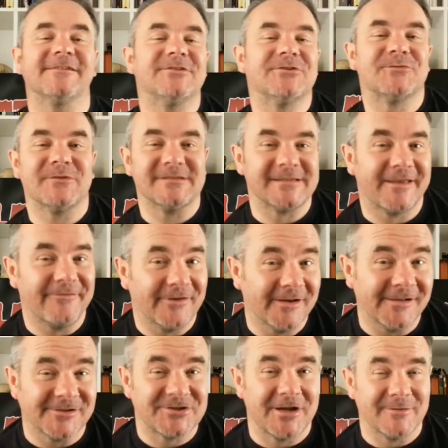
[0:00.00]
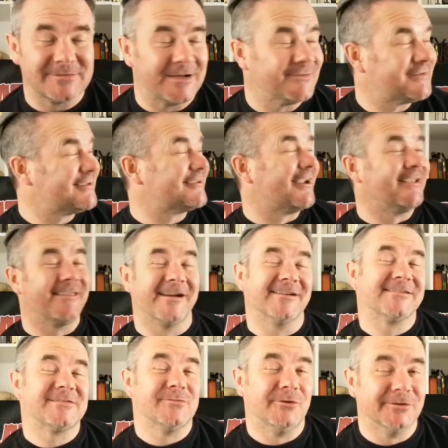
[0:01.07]
Just wanted to give you a little shout out to say thanks
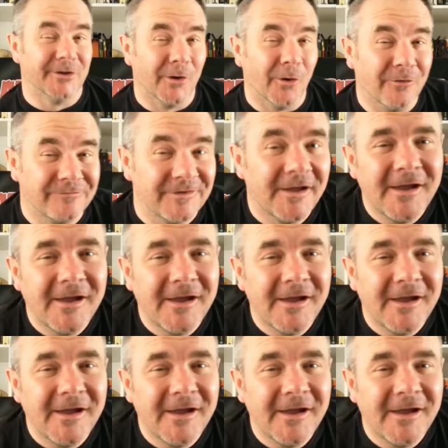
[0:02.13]
to all the love